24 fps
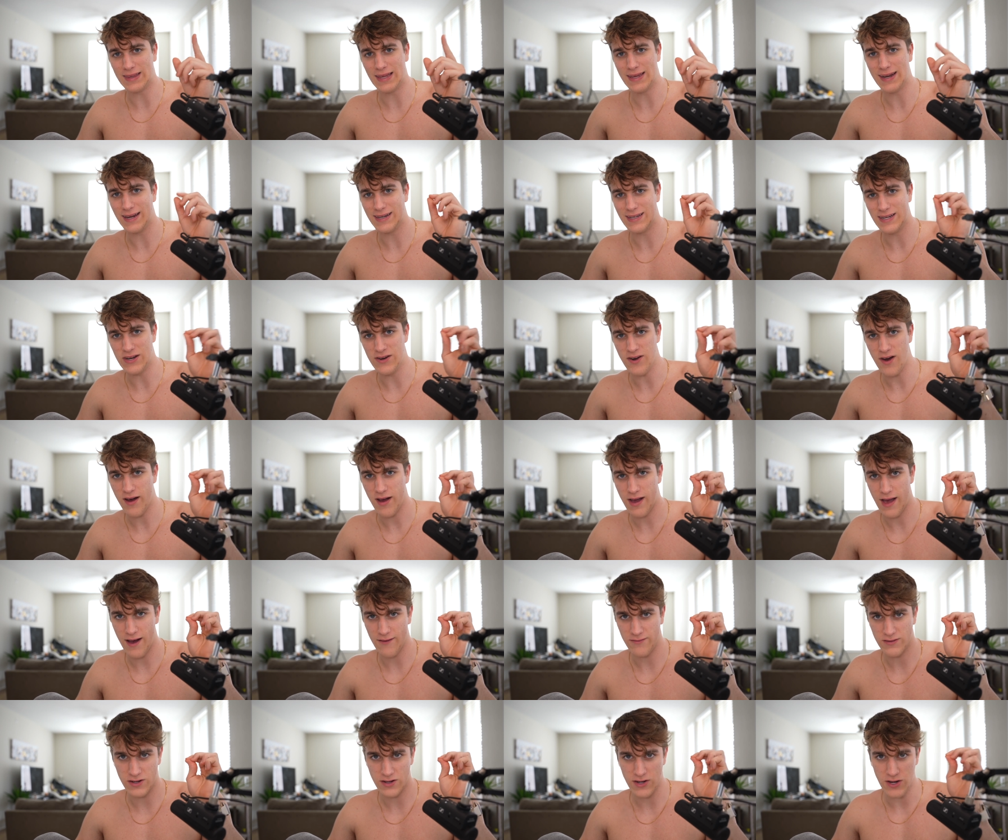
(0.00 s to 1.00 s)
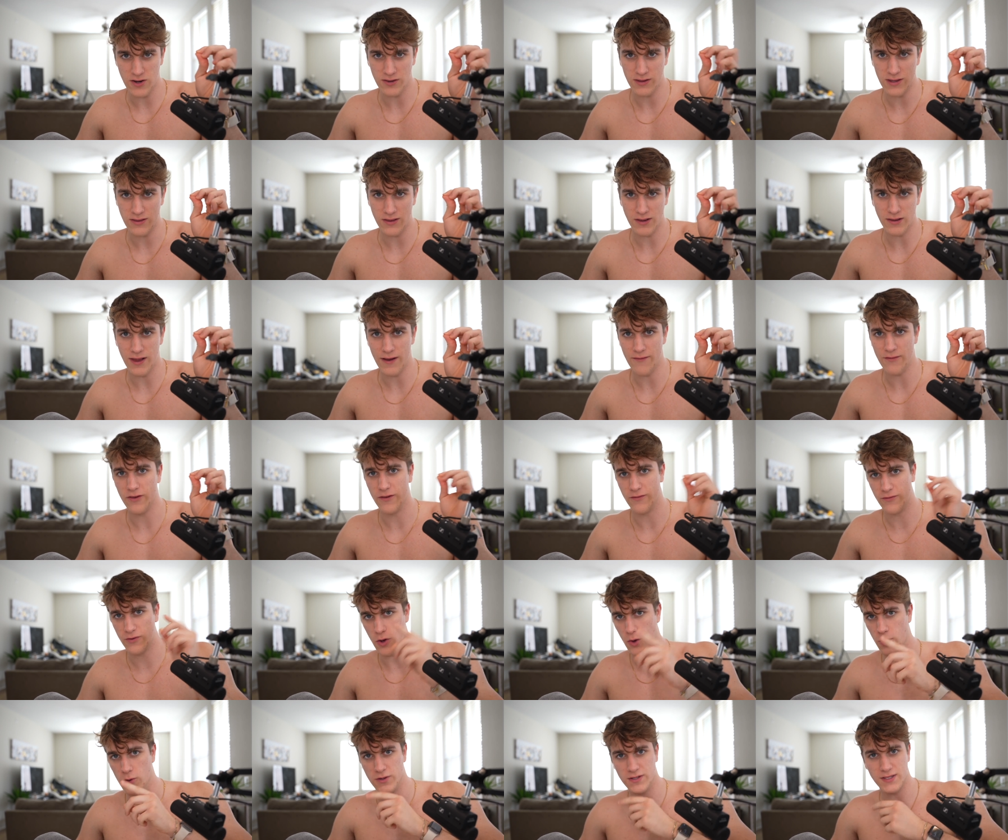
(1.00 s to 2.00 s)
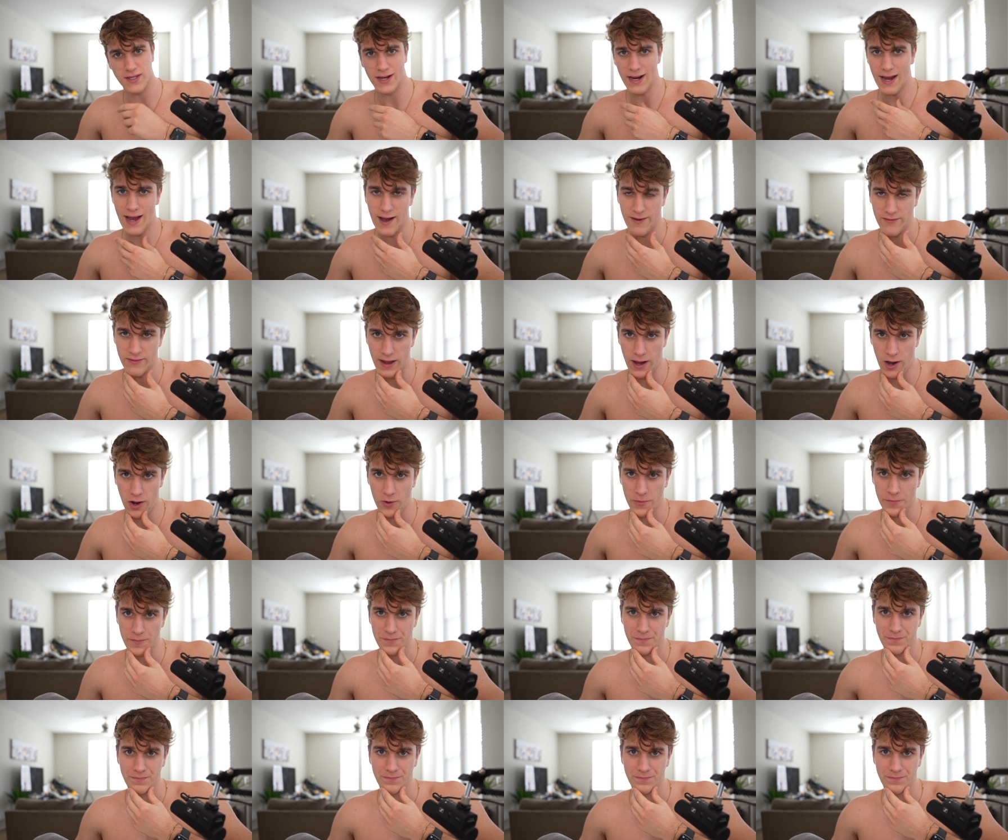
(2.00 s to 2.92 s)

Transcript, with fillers: then I did not have nearly the level of goals that I have now.